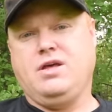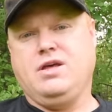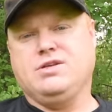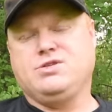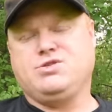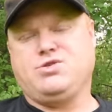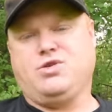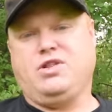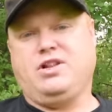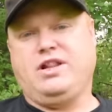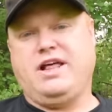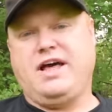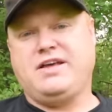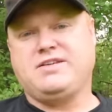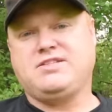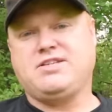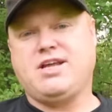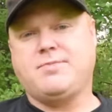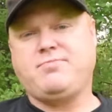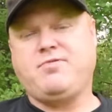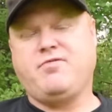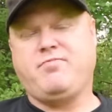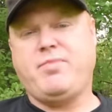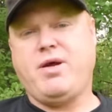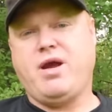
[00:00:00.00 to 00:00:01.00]
So the last
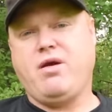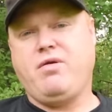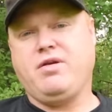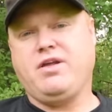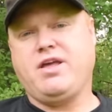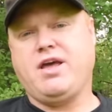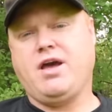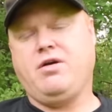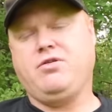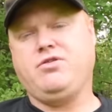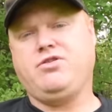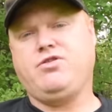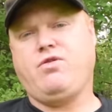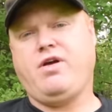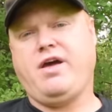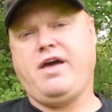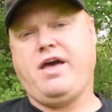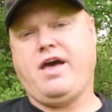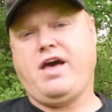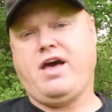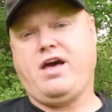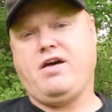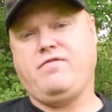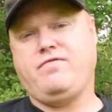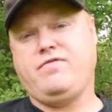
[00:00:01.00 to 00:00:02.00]
type of bear encounter I
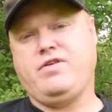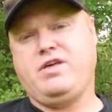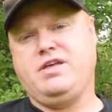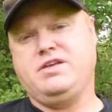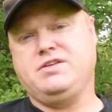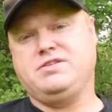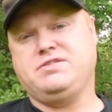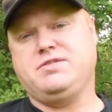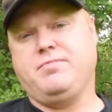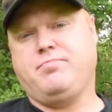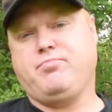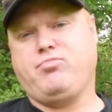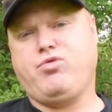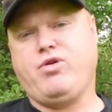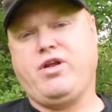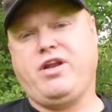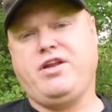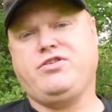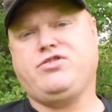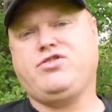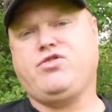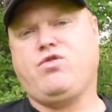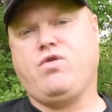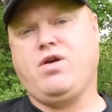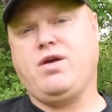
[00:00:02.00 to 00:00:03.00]
have is the
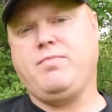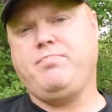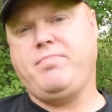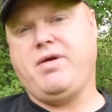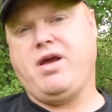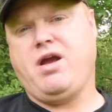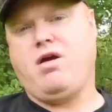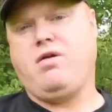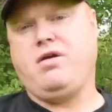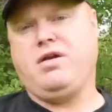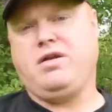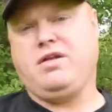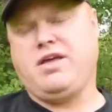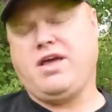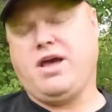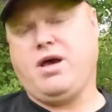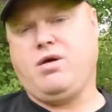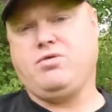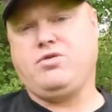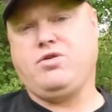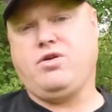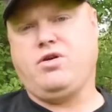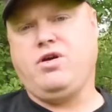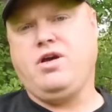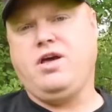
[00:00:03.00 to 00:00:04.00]
predatory bear
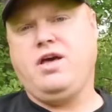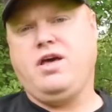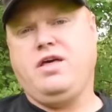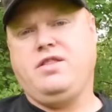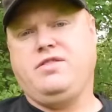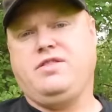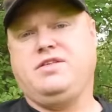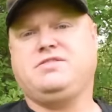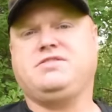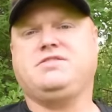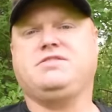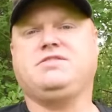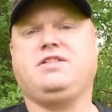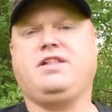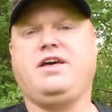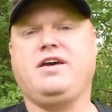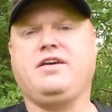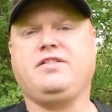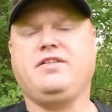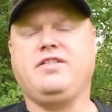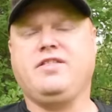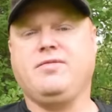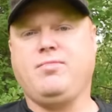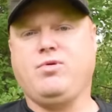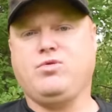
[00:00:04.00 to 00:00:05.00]
encounter. This is
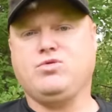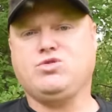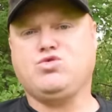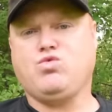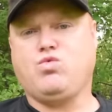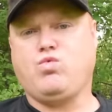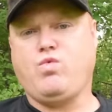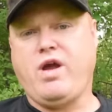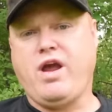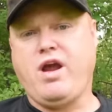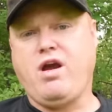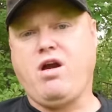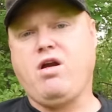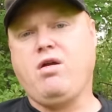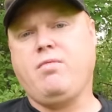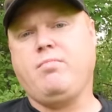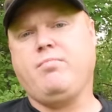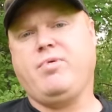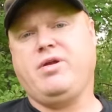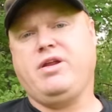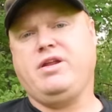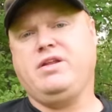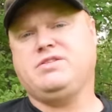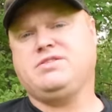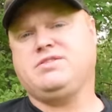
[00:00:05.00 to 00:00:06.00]
likely the most rare,
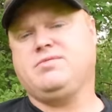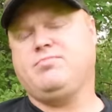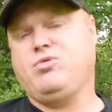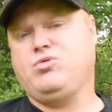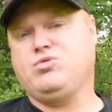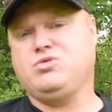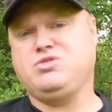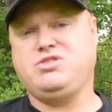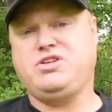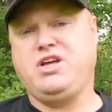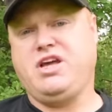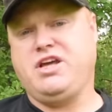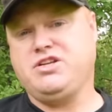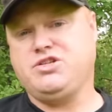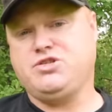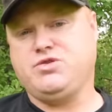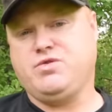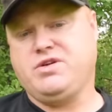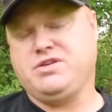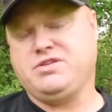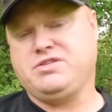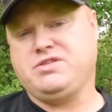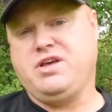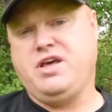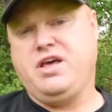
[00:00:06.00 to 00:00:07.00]
but it's the most
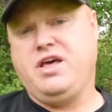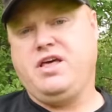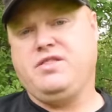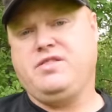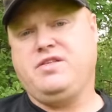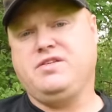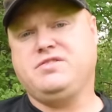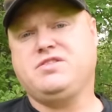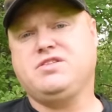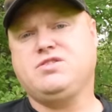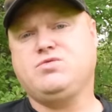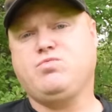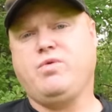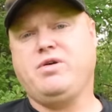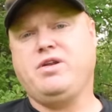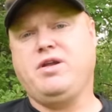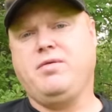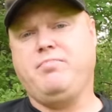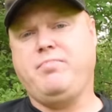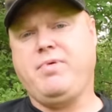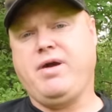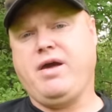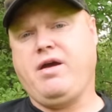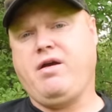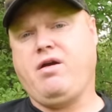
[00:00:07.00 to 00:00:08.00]
dangerous. This is when a
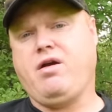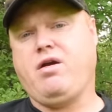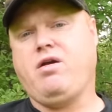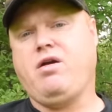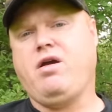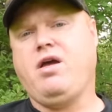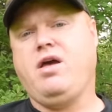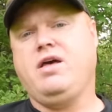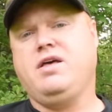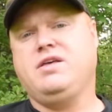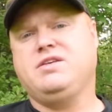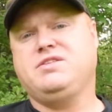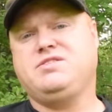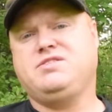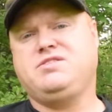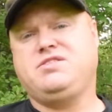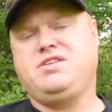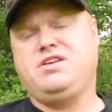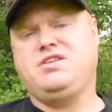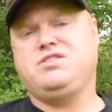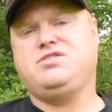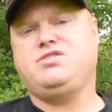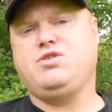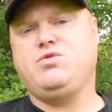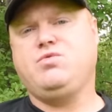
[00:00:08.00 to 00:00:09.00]
bear
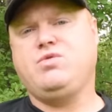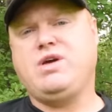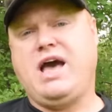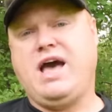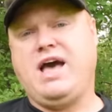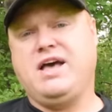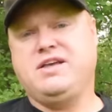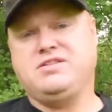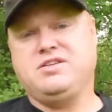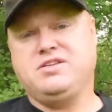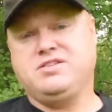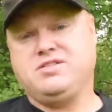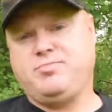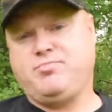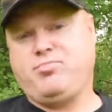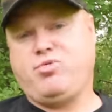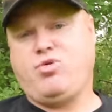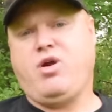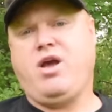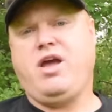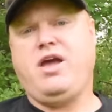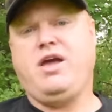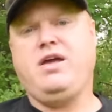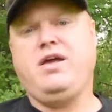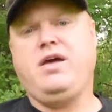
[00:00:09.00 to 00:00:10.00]
sees you as its
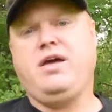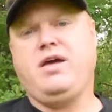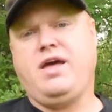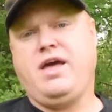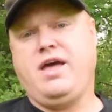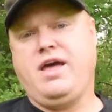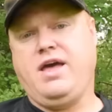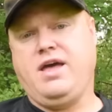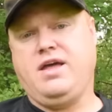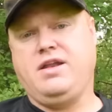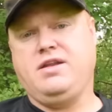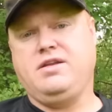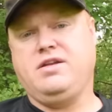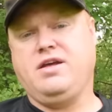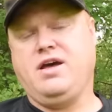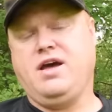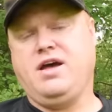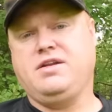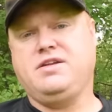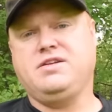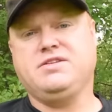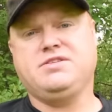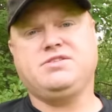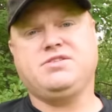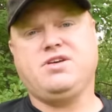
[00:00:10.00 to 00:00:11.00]
prey and uh,
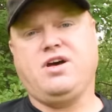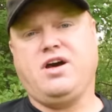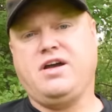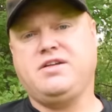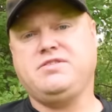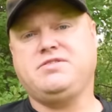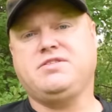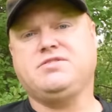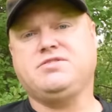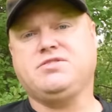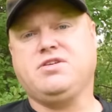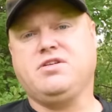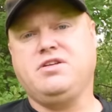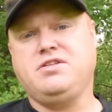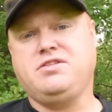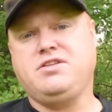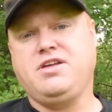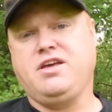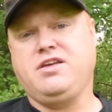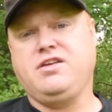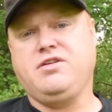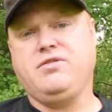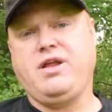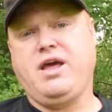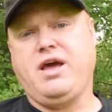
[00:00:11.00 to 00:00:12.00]
decides it's going to
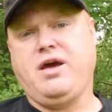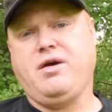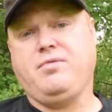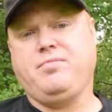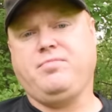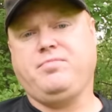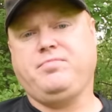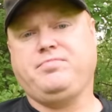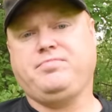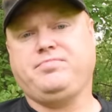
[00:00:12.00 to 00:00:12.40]
take you down.